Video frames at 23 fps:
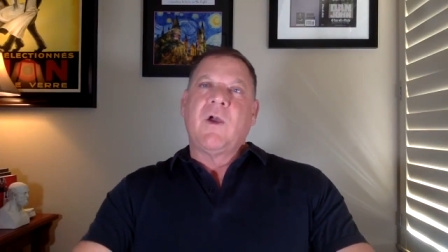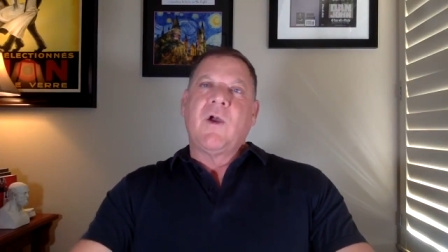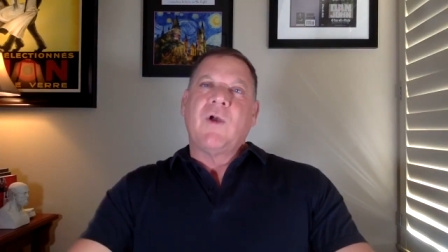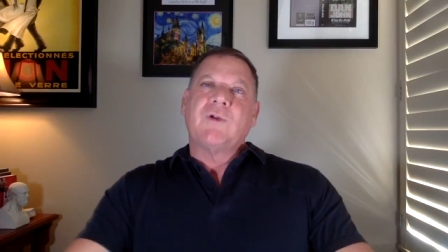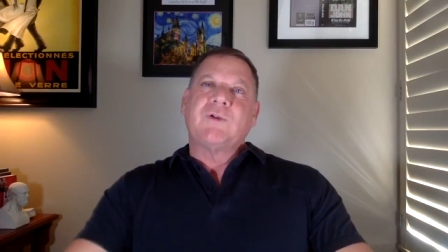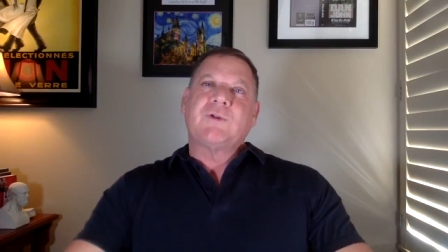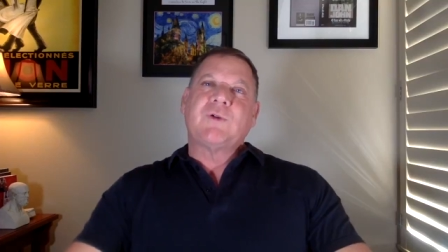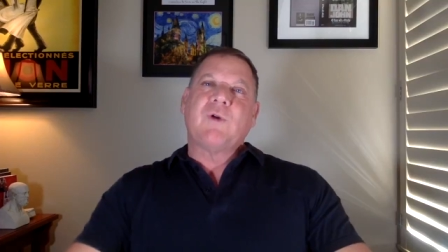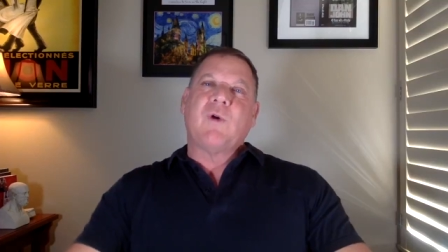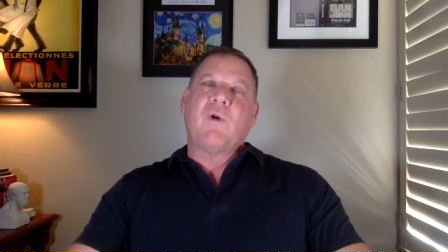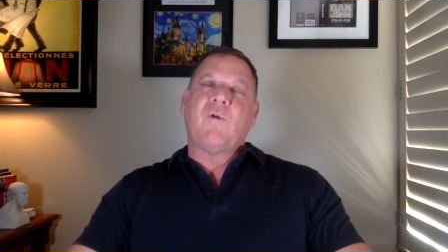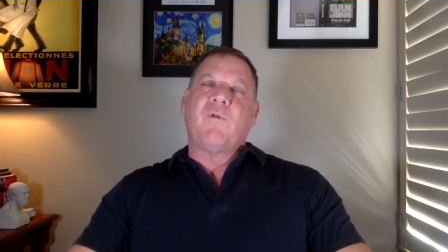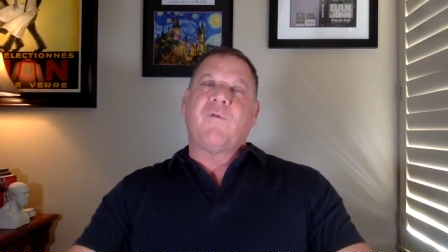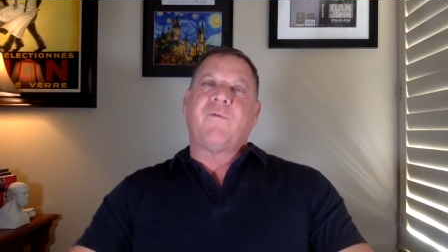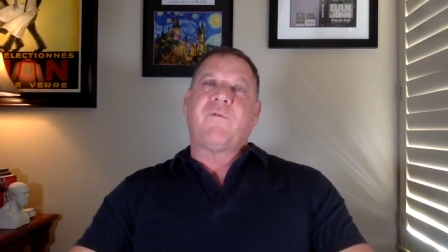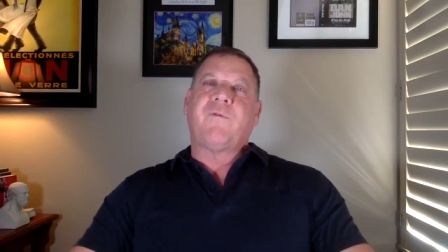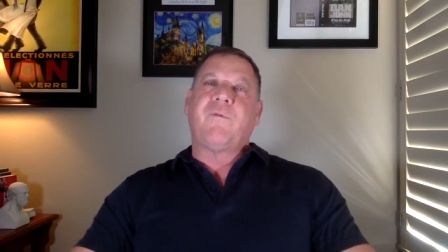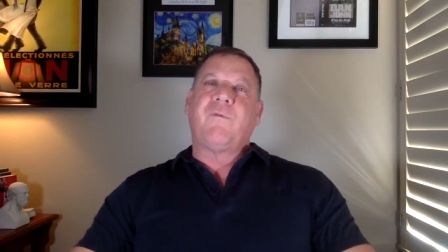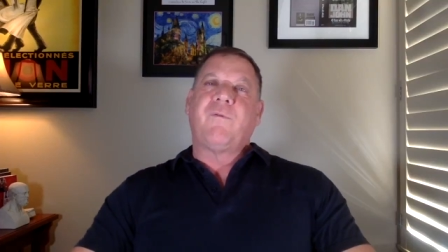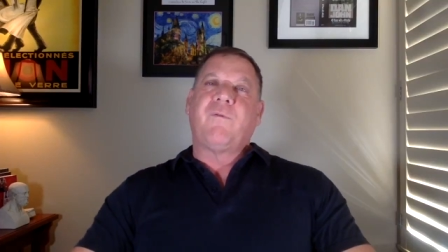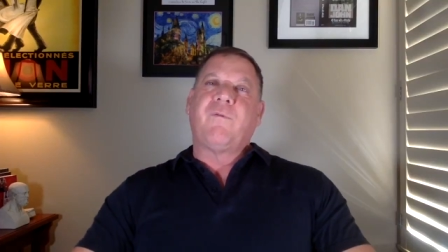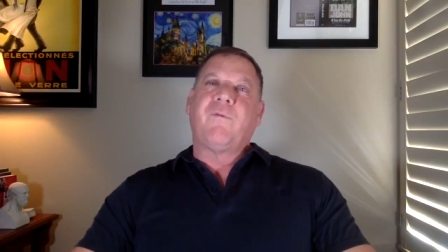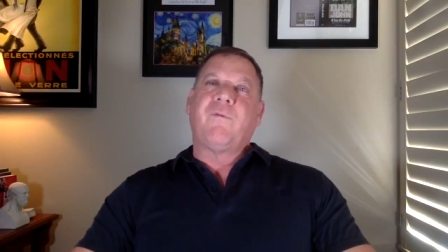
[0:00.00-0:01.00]
So
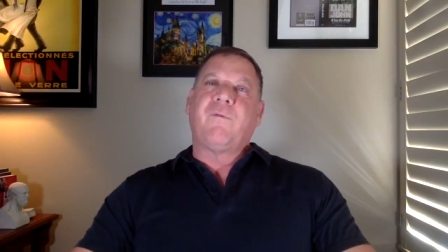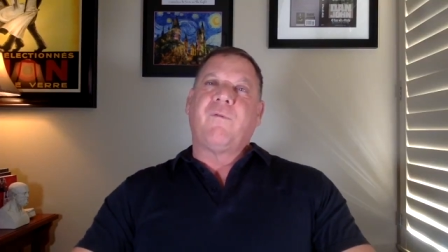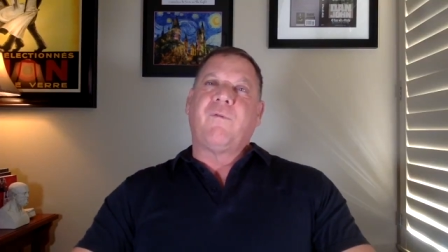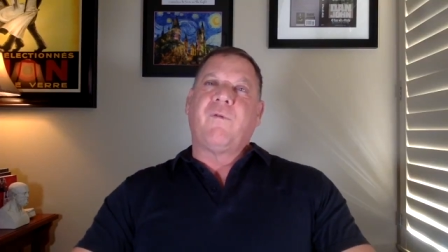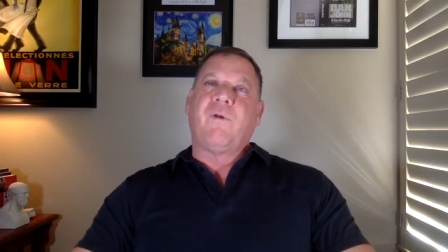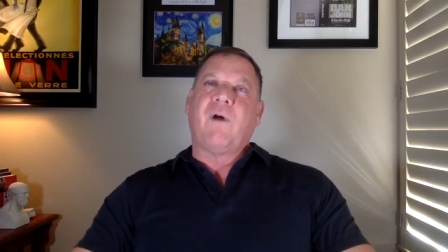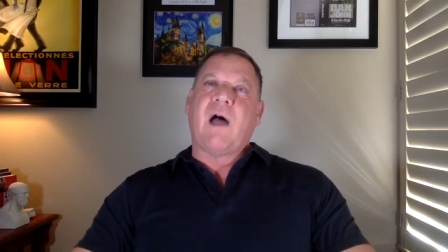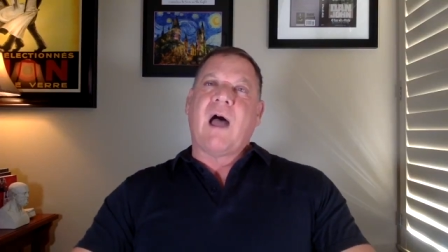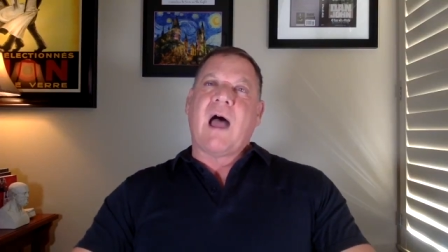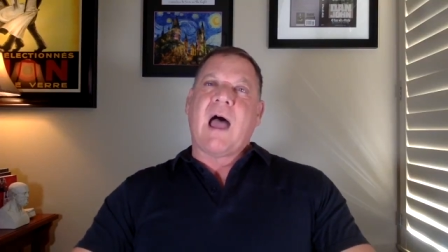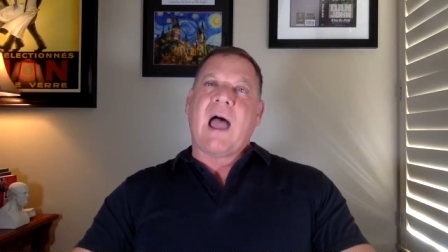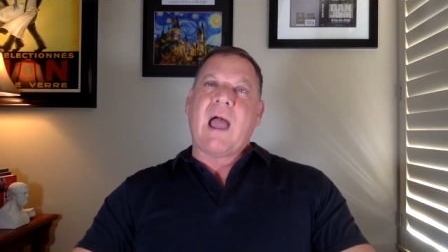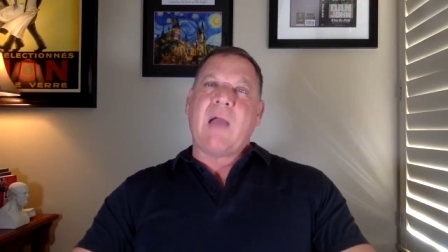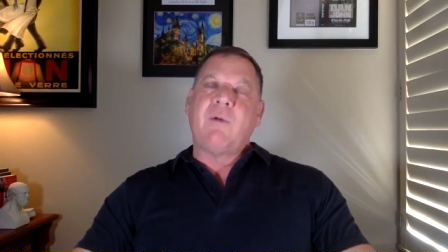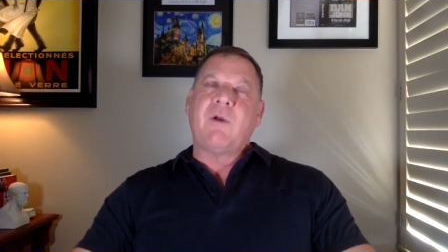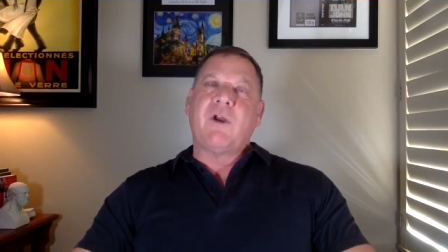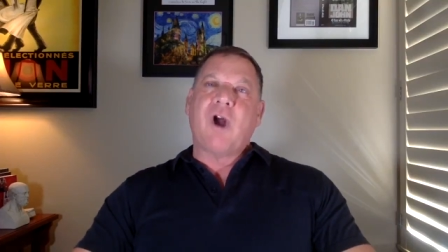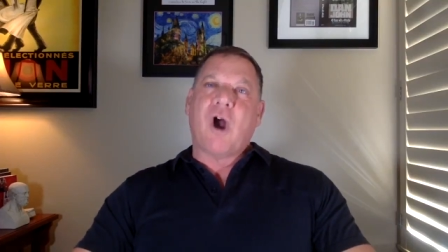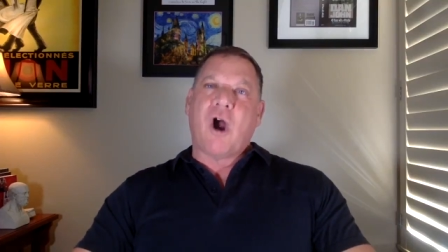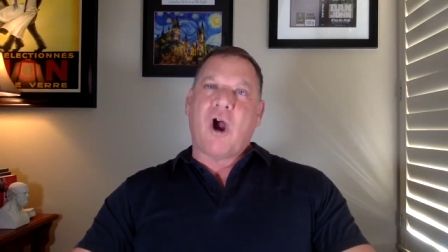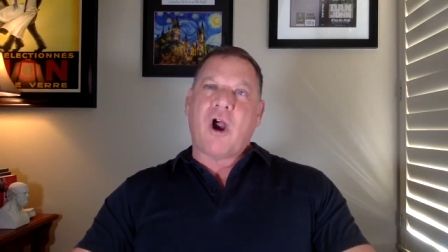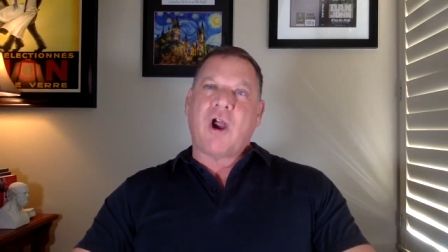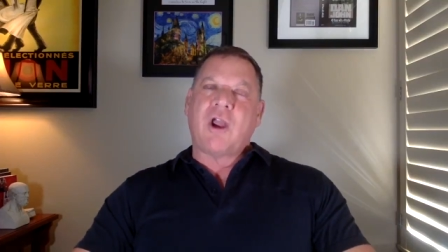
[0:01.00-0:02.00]
I
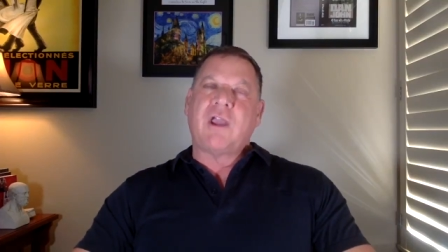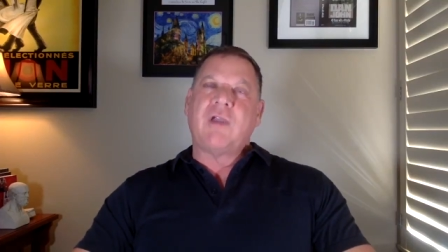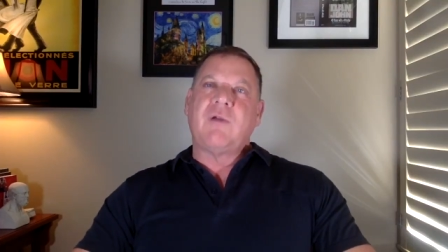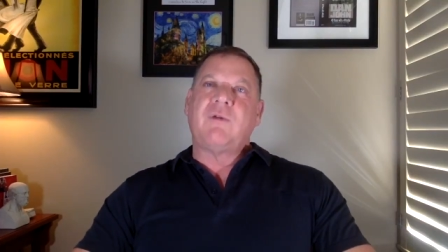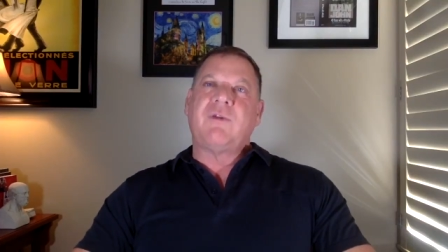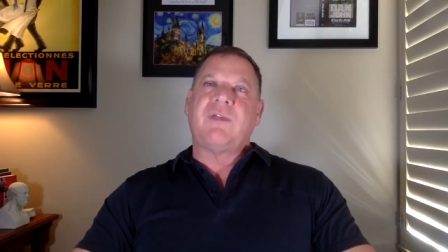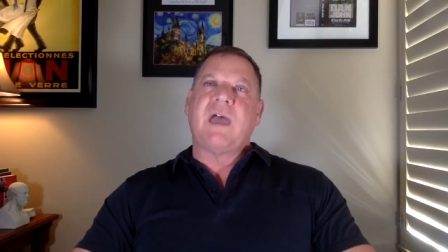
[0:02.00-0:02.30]
would argue